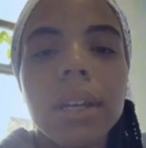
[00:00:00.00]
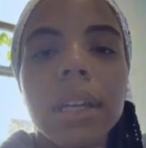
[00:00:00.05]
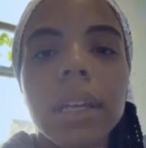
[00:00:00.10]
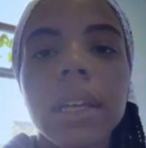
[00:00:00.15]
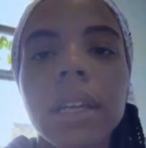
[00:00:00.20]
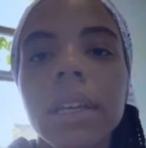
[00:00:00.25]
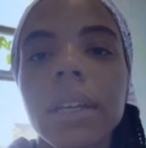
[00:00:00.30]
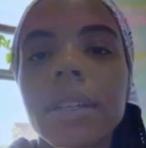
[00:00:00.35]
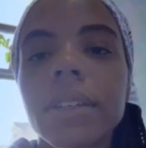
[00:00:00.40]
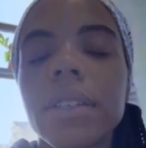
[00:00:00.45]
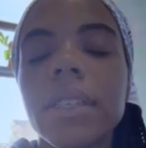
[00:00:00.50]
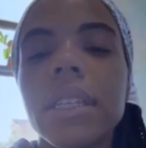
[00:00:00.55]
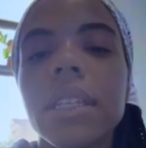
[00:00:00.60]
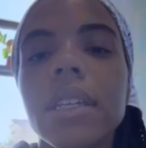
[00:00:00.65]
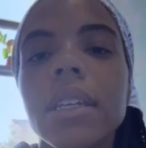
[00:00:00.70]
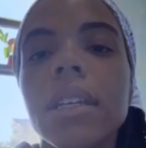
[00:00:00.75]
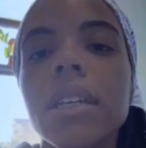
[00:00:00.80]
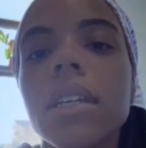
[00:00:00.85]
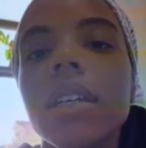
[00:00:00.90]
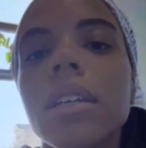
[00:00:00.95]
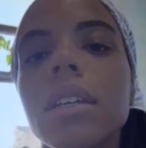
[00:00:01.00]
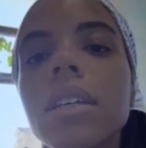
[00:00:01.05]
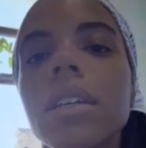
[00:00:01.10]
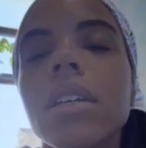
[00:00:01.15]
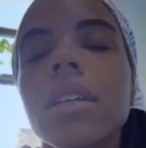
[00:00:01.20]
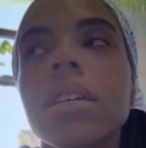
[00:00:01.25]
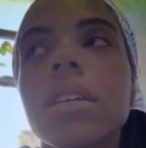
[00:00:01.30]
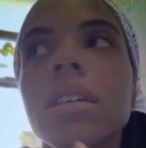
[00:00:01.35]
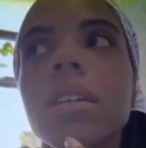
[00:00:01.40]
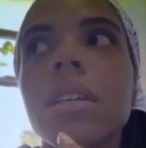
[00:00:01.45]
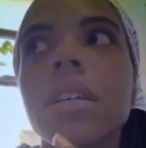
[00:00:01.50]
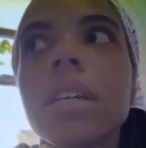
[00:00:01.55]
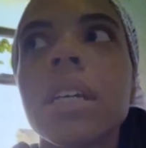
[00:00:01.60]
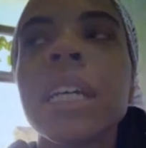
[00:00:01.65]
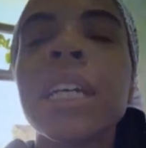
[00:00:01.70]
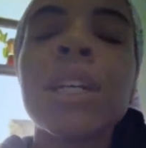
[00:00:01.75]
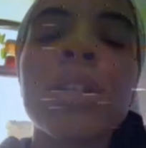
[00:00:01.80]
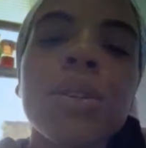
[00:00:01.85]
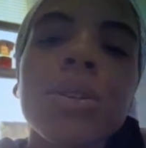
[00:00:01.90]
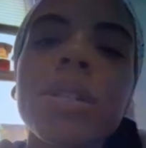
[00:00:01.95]
is the
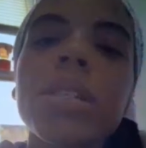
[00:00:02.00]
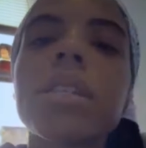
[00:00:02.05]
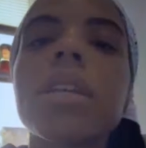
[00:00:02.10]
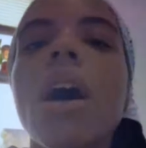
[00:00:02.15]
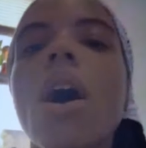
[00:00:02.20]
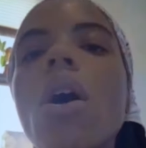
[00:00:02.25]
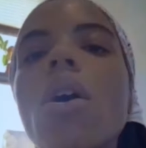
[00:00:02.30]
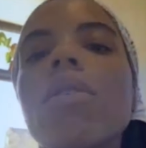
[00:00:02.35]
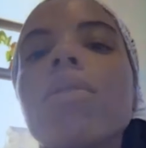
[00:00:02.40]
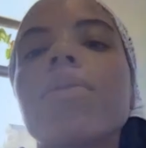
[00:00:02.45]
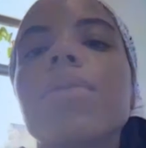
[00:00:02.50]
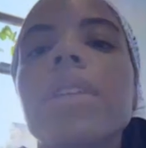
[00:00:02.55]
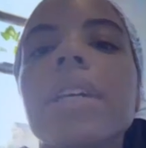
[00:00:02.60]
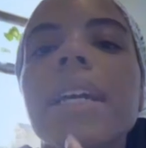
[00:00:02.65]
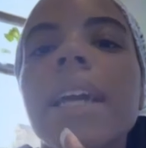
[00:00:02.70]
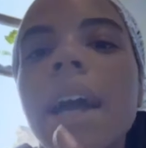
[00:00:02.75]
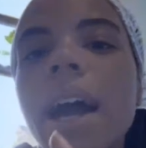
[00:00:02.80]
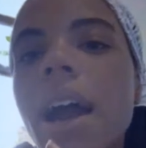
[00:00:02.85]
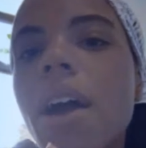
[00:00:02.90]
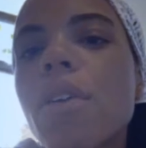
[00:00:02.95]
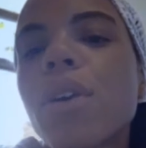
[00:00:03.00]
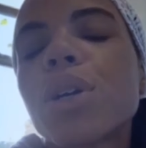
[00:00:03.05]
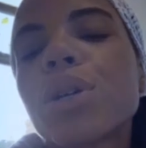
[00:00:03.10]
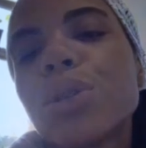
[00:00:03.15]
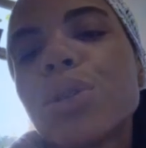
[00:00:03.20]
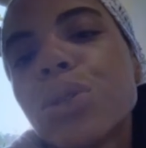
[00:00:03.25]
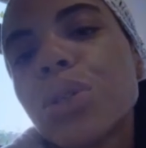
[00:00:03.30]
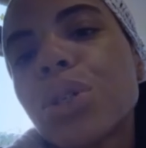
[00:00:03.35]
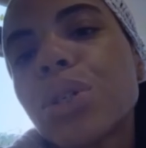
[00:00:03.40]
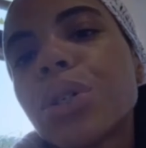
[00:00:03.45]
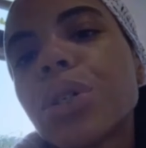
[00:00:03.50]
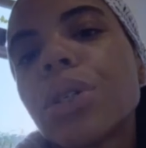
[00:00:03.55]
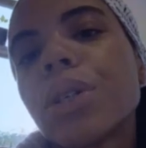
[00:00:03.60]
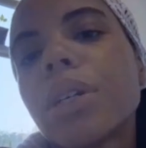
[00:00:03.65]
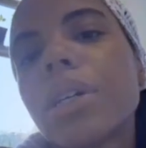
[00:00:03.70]
inner self, the character.